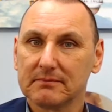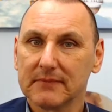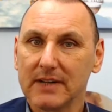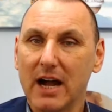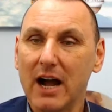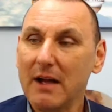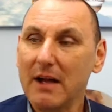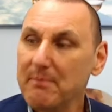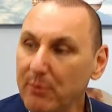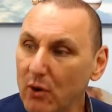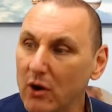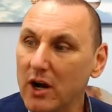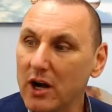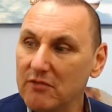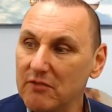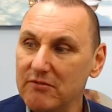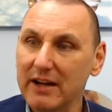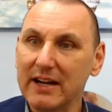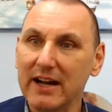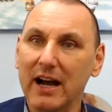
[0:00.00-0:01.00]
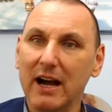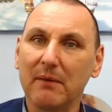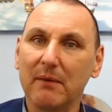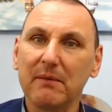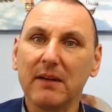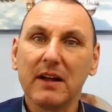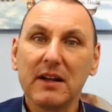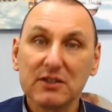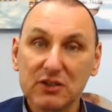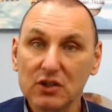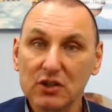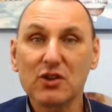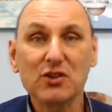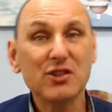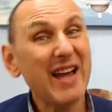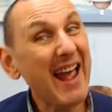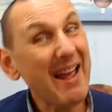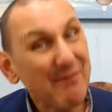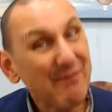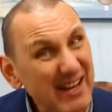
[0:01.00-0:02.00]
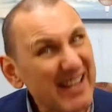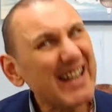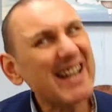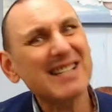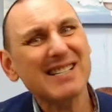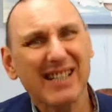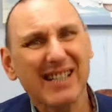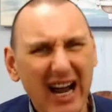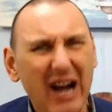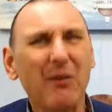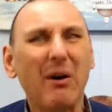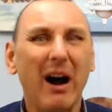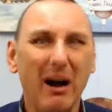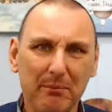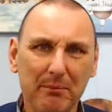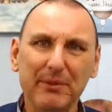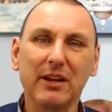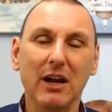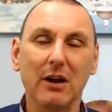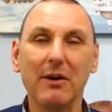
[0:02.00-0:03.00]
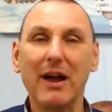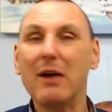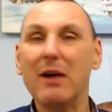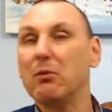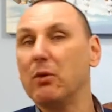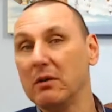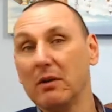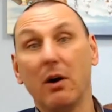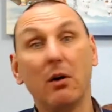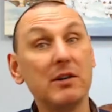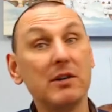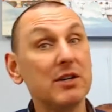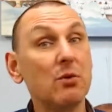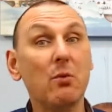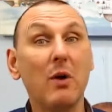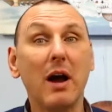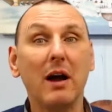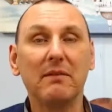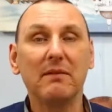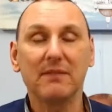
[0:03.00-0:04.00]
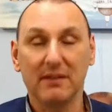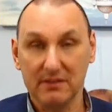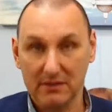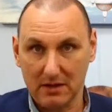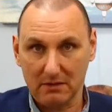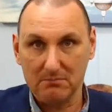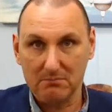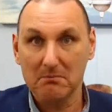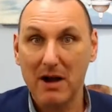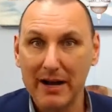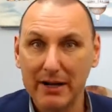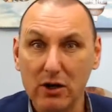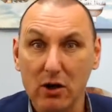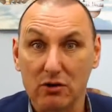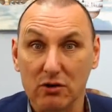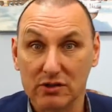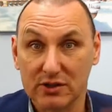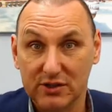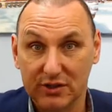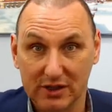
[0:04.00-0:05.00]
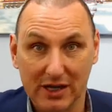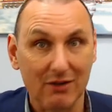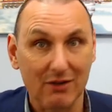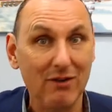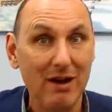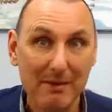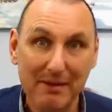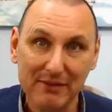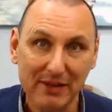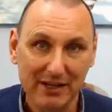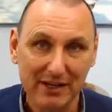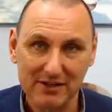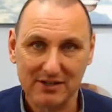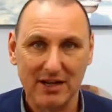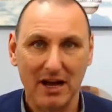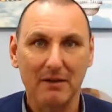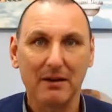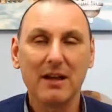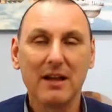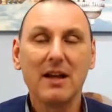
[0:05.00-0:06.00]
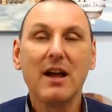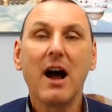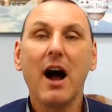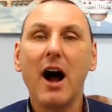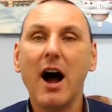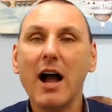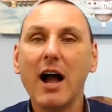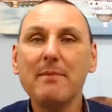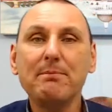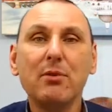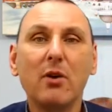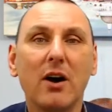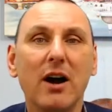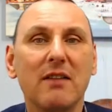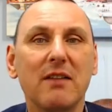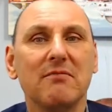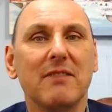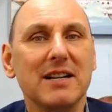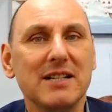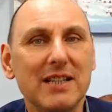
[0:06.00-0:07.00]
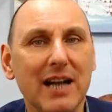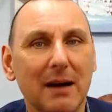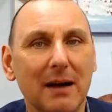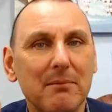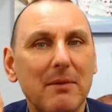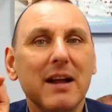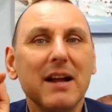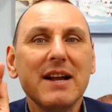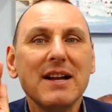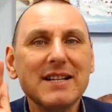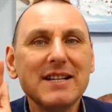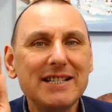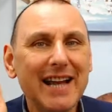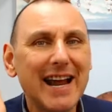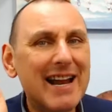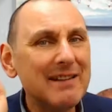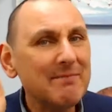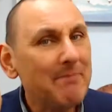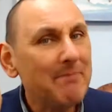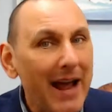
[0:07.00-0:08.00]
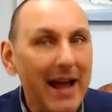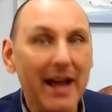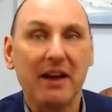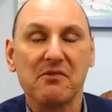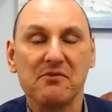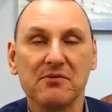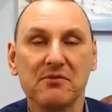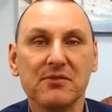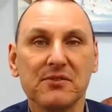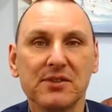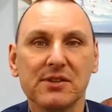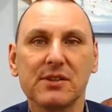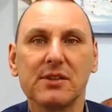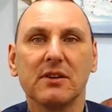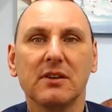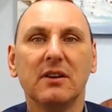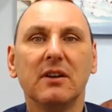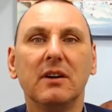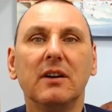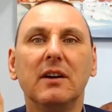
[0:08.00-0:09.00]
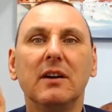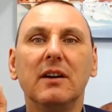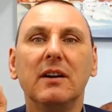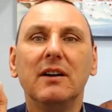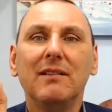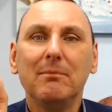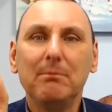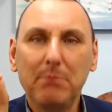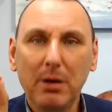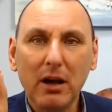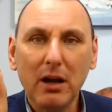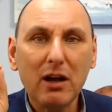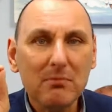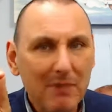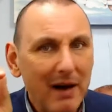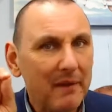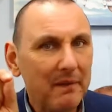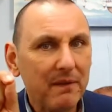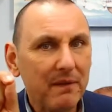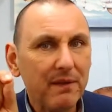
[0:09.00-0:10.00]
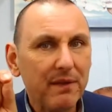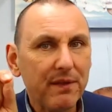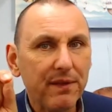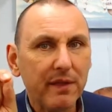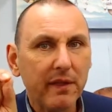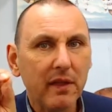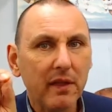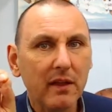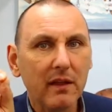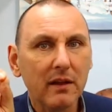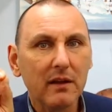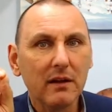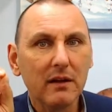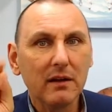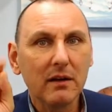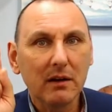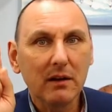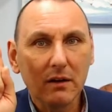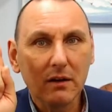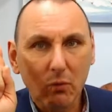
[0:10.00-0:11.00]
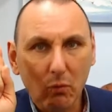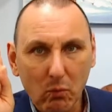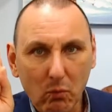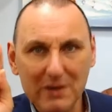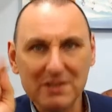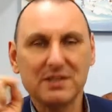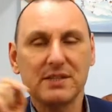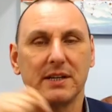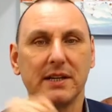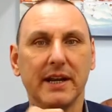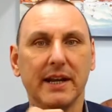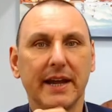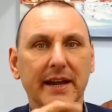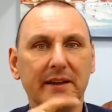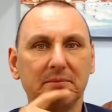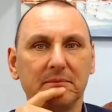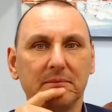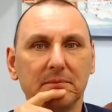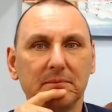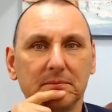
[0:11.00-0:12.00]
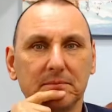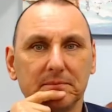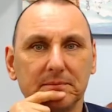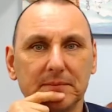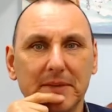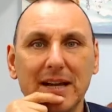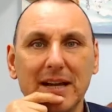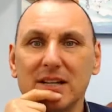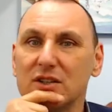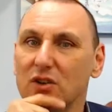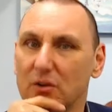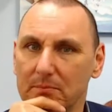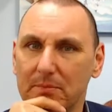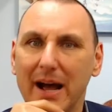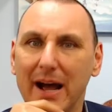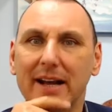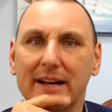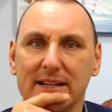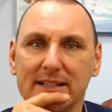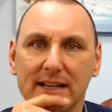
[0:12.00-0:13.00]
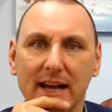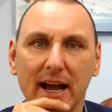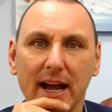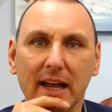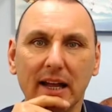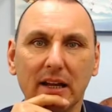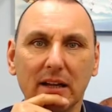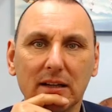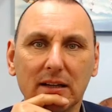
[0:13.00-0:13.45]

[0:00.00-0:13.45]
I put her rent up because everything has to go up, you know. It was all, you know, my costs go up, everything has gone up. I put her rent up £10 per month once a year. That's not bad, is it, eh?